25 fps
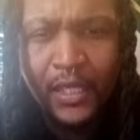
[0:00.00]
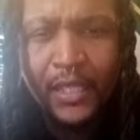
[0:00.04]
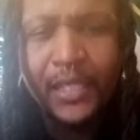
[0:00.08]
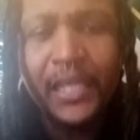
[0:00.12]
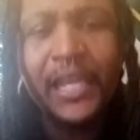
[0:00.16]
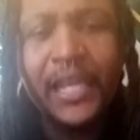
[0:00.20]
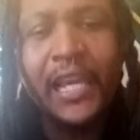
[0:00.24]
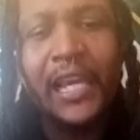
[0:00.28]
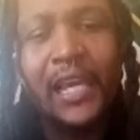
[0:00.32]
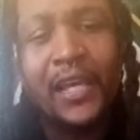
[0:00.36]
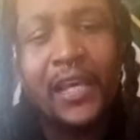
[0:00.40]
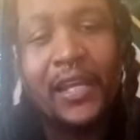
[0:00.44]

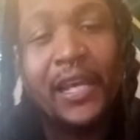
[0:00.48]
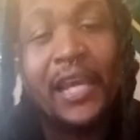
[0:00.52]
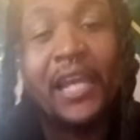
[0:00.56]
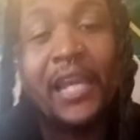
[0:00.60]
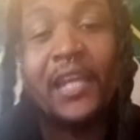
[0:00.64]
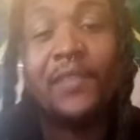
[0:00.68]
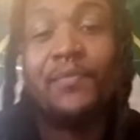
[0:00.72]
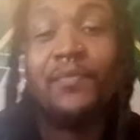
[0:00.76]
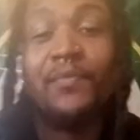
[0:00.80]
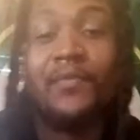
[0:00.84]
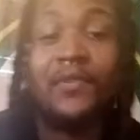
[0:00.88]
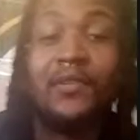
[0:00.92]
Yeah,
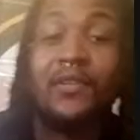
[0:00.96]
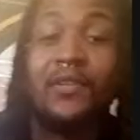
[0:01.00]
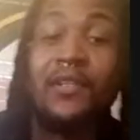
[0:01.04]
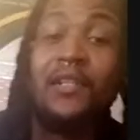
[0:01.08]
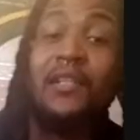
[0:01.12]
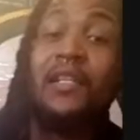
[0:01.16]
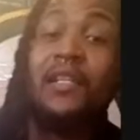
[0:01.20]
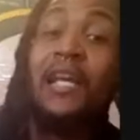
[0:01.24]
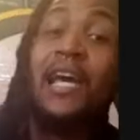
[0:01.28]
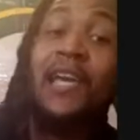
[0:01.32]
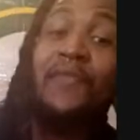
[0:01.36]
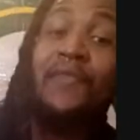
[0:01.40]
hey,
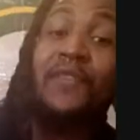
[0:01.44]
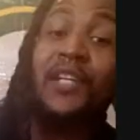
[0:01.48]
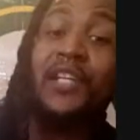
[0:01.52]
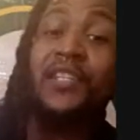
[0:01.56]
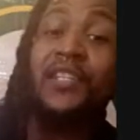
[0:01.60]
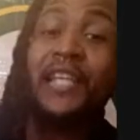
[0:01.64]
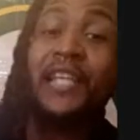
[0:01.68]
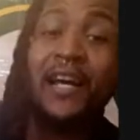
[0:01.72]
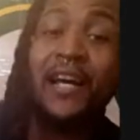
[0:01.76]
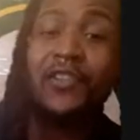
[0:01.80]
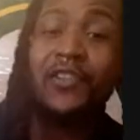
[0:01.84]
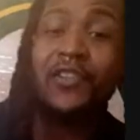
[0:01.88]
not even
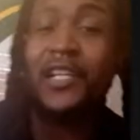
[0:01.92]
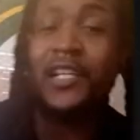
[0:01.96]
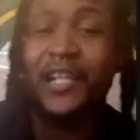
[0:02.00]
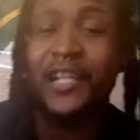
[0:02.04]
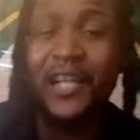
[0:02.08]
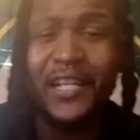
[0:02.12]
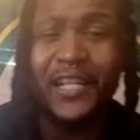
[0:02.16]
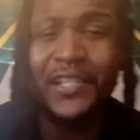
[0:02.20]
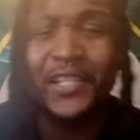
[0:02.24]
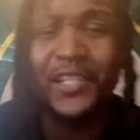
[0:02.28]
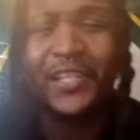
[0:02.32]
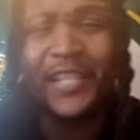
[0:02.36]
1,000
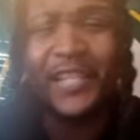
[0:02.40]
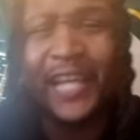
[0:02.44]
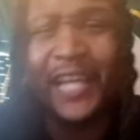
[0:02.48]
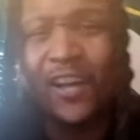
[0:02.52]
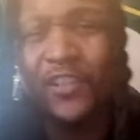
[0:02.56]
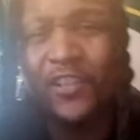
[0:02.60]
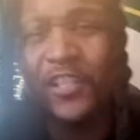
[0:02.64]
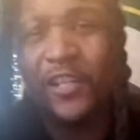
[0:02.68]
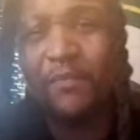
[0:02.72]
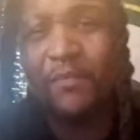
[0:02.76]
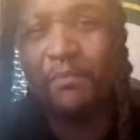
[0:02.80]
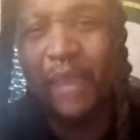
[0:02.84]
cuts,
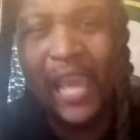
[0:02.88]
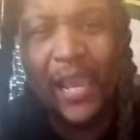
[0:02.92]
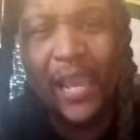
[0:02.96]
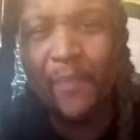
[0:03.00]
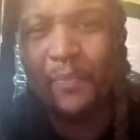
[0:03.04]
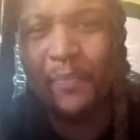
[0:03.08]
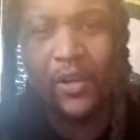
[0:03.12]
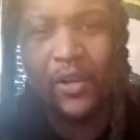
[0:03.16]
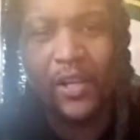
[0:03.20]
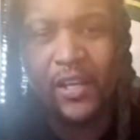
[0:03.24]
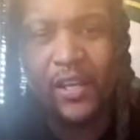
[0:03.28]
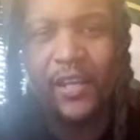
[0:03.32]
1,000
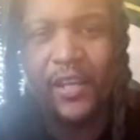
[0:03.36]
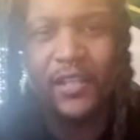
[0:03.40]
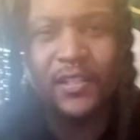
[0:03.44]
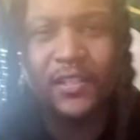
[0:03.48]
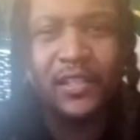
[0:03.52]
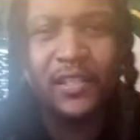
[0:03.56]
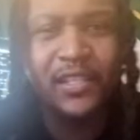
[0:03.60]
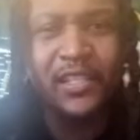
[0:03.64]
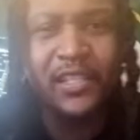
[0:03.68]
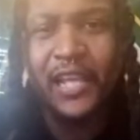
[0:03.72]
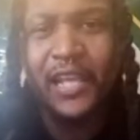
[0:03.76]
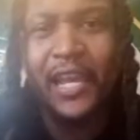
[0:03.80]
paper cuts.
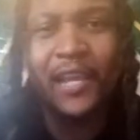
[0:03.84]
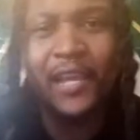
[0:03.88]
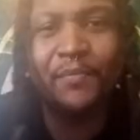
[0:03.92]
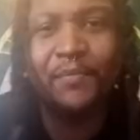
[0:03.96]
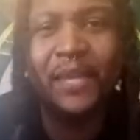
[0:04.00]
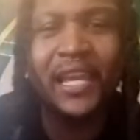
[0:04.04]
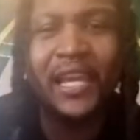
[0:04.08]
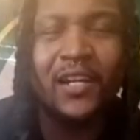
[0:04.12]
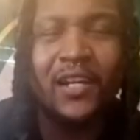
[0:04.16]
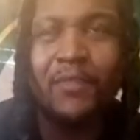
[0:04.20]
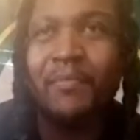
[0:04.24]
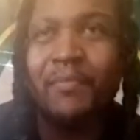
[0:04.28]
It's like,
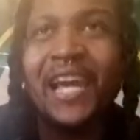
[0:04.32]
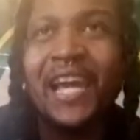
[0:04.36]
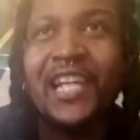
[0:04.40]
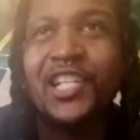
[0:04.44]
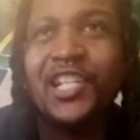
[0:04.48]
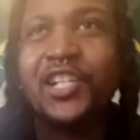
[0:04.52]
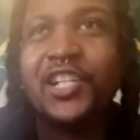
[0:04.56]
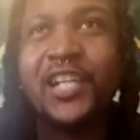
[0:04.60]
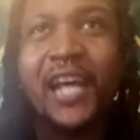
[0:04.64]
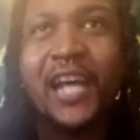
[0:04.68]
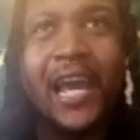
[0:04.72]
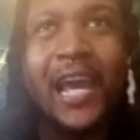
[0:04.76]
man,
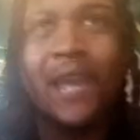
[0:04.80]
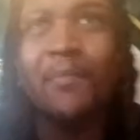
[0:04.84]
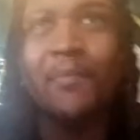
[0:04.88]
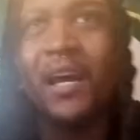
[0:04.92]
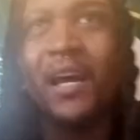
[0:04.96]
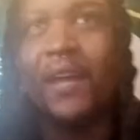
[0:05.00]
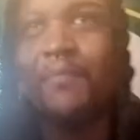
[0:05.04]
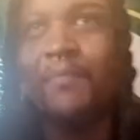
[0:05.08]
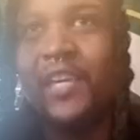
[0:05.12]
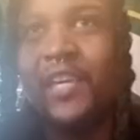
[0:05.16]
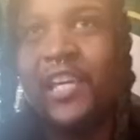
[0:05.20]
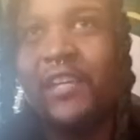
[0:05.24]
imagine dying
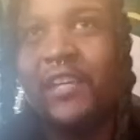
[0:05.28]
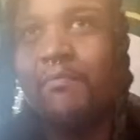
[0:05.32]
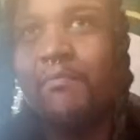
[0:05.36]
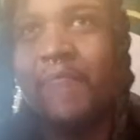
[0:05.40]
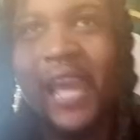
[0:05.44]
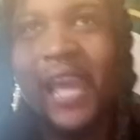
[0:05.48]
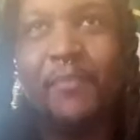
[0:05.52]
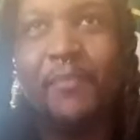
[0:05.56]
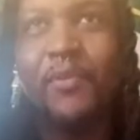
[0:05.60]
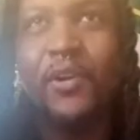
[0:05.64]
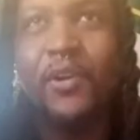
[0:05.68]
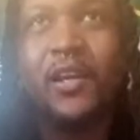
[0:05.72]
by getting
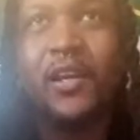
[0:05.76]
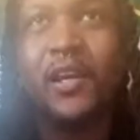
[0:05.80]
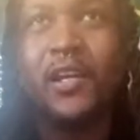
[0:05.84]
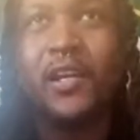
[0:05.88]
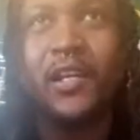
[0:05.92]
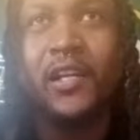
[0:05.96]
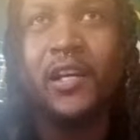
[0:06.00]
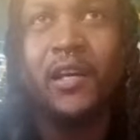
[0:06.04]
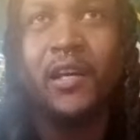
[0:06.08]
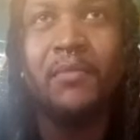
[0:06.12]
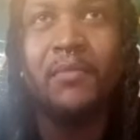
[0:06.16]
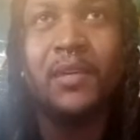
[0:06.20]
paper
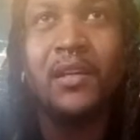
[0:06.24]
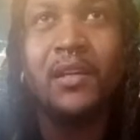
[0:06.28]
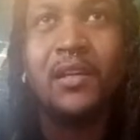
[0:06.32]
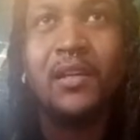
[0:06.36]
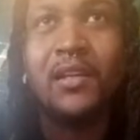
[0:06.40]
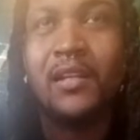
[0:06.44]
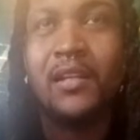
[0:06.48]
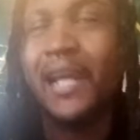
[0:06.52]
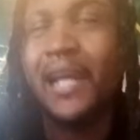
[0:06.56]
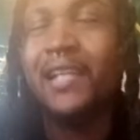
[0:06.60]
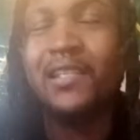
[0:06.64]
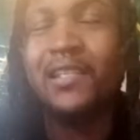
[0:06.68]
cutted up.
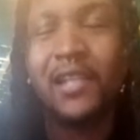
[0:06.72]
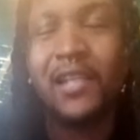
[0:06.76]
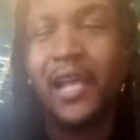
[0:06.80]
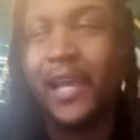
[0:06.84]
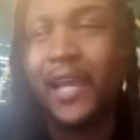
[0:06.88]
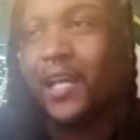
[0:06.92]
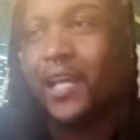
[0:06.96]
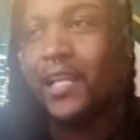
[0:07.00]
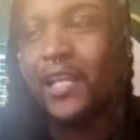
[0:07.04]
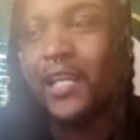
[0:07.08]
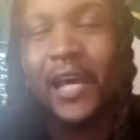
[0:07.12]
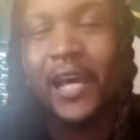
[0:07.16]
That's
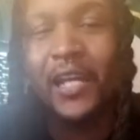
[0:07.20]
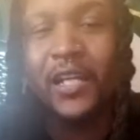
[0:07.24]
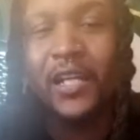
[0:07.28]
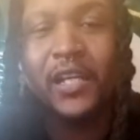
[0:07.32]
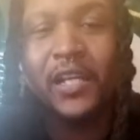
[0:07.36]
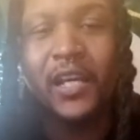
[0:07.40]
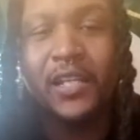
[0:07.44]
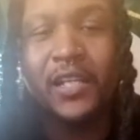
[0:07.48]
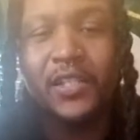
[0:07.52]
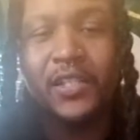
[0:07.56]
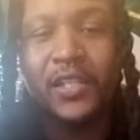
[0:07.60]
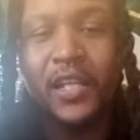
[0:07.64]
like a lot of
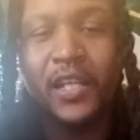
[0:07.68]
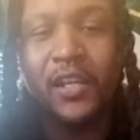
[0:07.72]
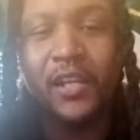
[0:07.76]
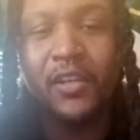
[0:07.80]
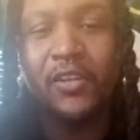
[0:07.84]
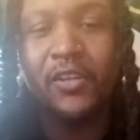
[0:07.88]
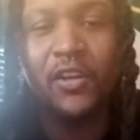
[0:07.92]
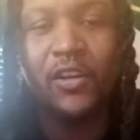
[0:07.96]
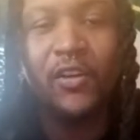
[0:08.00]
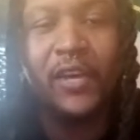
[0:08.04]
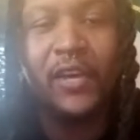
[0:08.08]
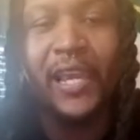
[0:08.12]
cuts there.
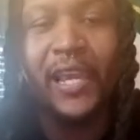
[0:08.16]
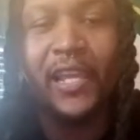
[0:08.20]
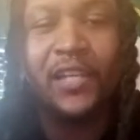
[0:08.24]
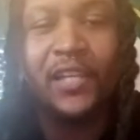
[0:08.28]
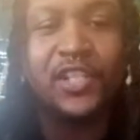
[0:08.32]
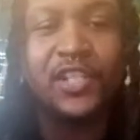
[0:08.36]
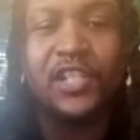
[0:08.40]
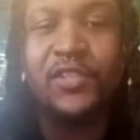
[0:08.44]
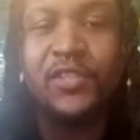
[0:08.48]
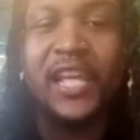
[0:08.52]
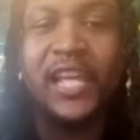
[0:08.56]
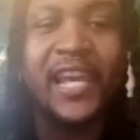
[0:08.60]
Hey,
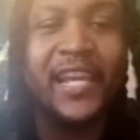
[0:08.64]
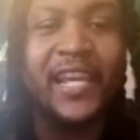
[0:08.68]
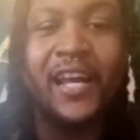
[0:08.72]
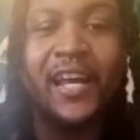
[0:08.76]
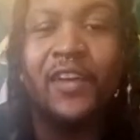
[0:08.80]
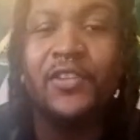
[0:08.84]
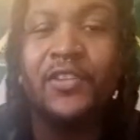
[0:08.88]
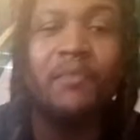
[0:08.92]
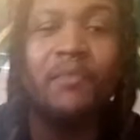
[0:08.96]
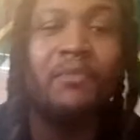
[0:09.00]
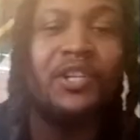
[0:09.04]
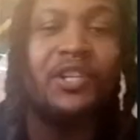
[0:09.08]
just take
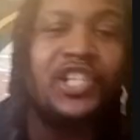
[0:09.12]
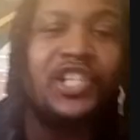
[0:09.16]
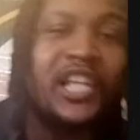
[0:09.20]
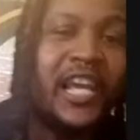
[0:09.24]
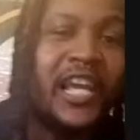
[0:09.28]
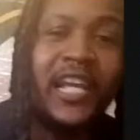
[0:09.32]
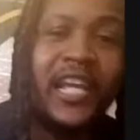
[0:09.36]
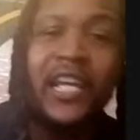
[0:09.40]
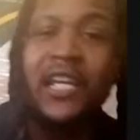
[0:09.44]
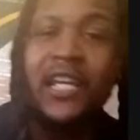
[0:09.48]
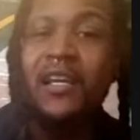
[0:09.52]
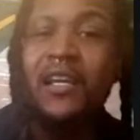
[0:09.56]
out the
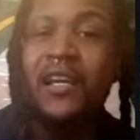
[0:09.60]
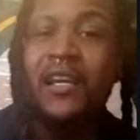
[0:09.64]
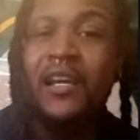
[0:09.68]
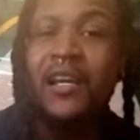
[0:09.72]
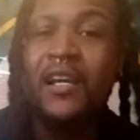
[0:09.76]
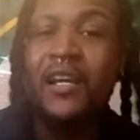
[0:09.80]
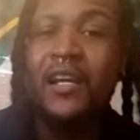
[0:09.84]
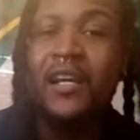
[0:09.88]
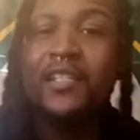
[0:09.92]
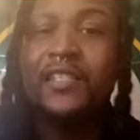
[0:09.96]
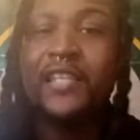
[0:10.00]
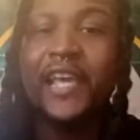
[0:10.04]
machete,
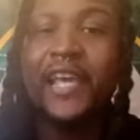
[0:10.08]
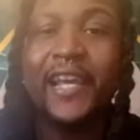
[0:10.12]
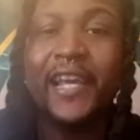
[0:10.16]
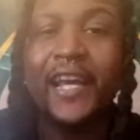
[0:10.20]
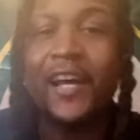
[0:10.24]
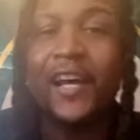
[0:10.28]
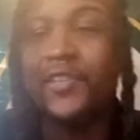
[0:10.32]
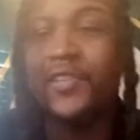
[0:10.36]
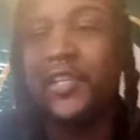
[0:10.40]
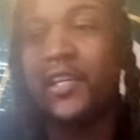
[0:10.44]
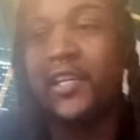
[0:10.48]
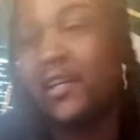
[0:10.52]
take
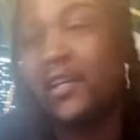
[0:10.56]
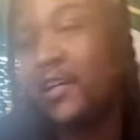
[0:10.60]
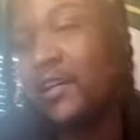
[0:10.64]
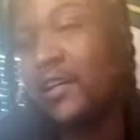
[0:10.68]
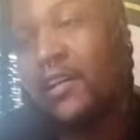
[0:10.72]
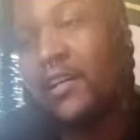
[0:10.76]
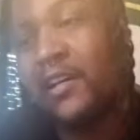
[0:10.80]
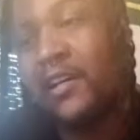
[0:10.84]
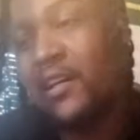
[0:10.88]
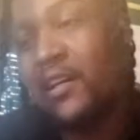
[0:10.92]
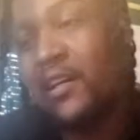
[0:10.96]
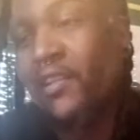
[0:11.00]
out
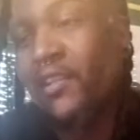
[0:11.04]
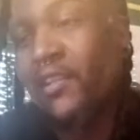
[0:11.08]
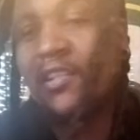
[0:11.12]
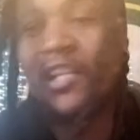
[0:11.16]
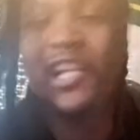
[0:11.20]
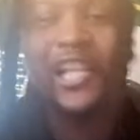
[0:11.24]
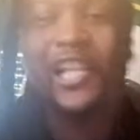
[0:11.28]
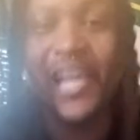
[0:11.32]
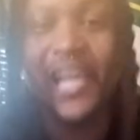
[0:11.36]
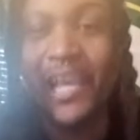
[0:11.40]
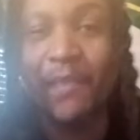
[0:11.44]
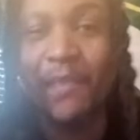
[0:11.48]
the
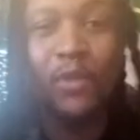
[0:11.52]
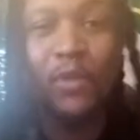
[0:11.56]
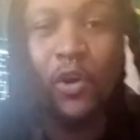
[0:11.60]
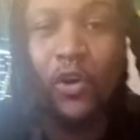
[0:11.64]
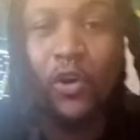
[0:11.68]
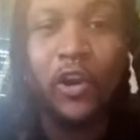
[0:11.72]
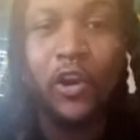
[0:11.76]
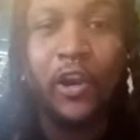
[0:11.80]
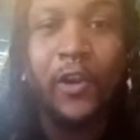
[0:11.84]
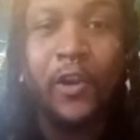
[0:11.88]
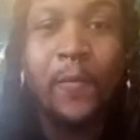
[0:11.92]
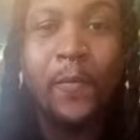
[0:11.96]

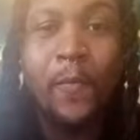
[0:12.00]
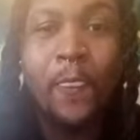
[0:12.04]
claymore,